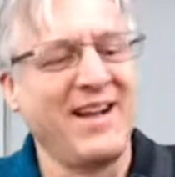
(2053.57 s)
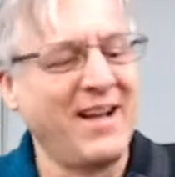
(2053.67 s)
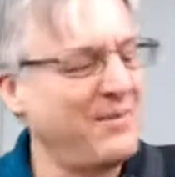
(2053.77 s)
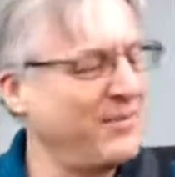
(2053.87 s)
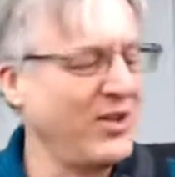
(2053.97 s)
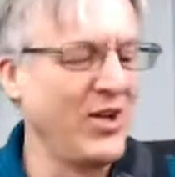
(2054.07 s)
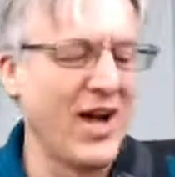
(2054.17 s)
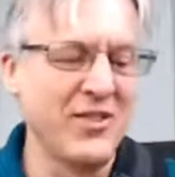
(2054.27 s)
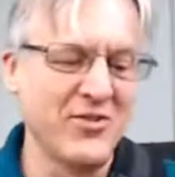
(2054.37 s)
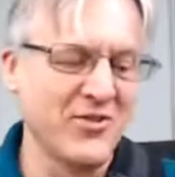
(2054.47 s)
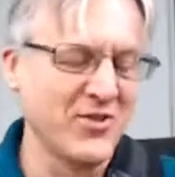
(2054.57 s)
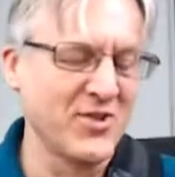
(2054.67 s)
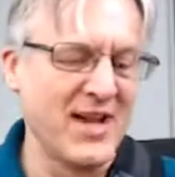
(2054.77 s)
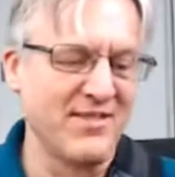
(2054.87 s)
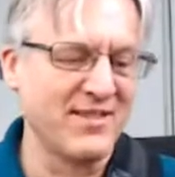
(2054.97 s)
I learned those
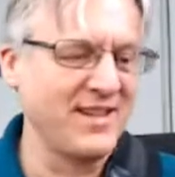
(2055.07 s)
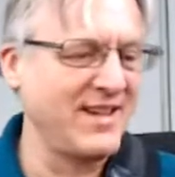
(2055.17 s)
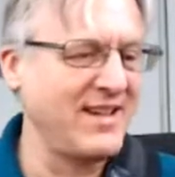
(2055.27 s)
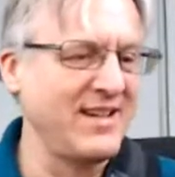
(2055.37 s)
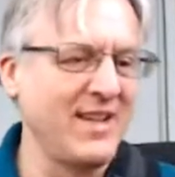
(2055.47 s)
when I was a kid.